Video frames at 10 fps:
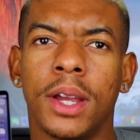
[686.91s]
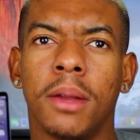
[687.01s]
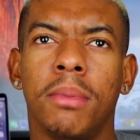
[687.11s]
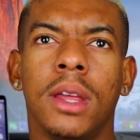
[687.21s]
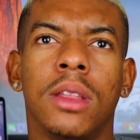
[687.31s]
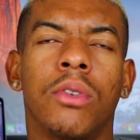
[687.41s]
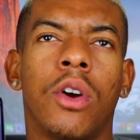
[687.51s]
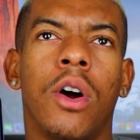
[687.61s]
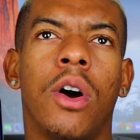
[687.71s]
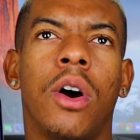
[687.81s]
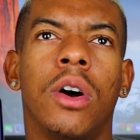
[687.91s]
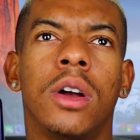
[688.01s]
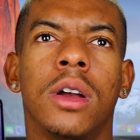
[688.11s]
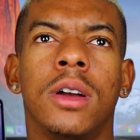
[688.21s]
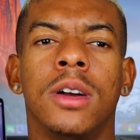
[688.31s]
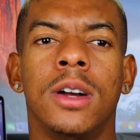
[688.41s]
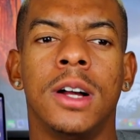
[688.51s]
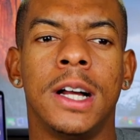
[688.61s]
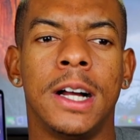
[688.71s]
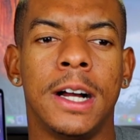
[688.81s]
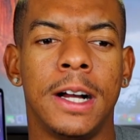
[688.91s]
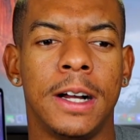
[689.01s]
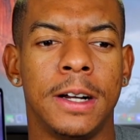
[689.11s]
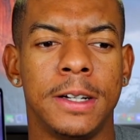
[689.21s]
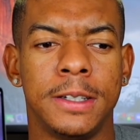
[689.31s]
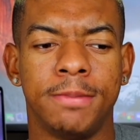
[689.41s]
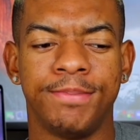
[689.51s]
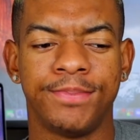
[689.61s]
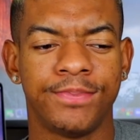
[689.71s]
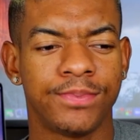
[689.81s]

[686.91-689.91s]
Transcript: It could be the wrong, um,